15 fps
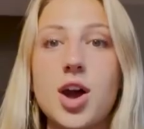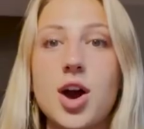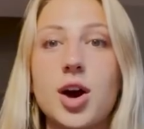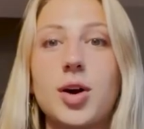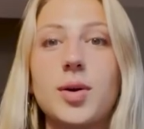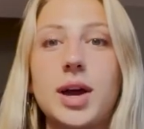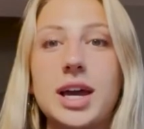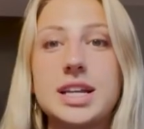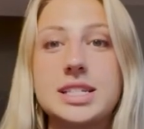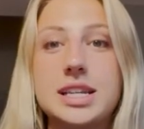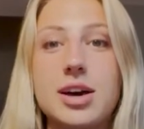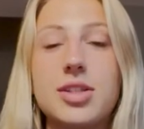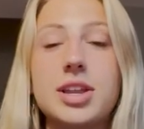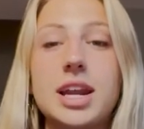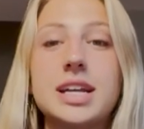Okay, it's
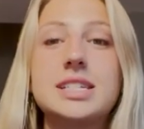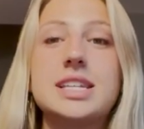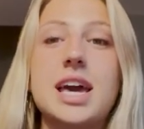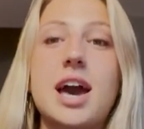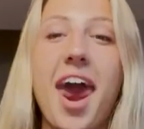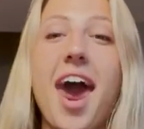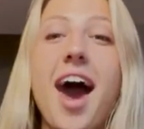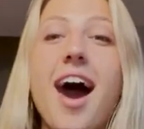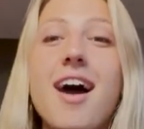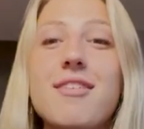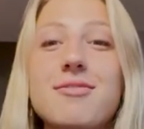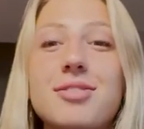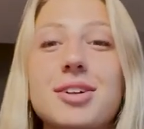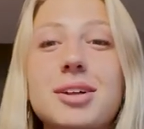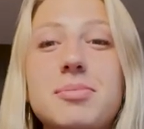now the next day. I
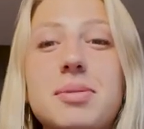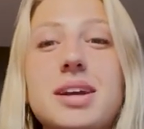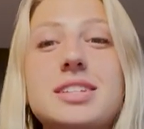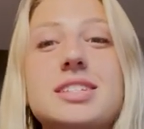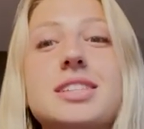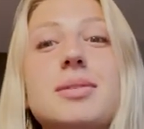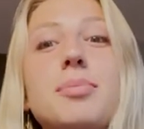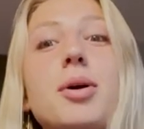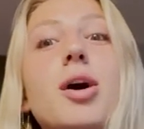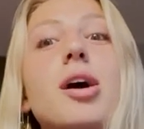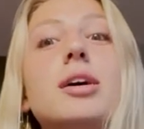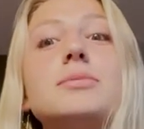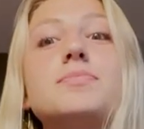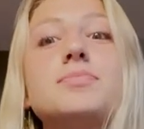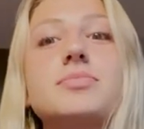fully painted the
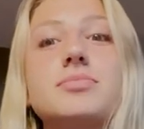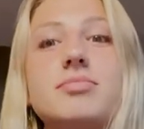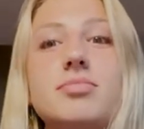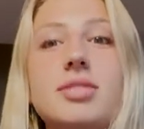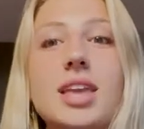ball.